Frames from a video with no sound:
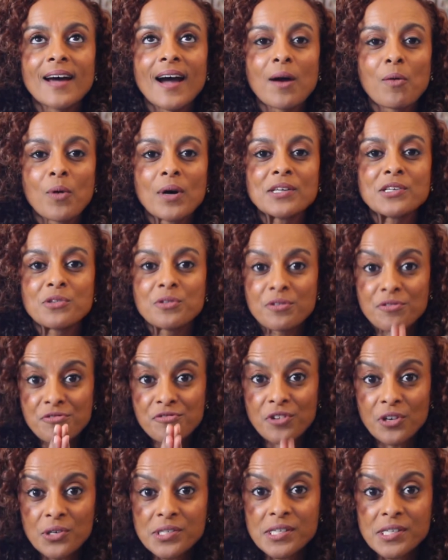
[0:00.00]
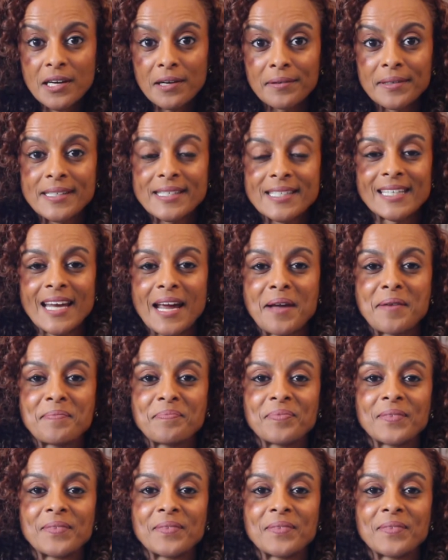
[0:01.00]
I want you to first hear it today.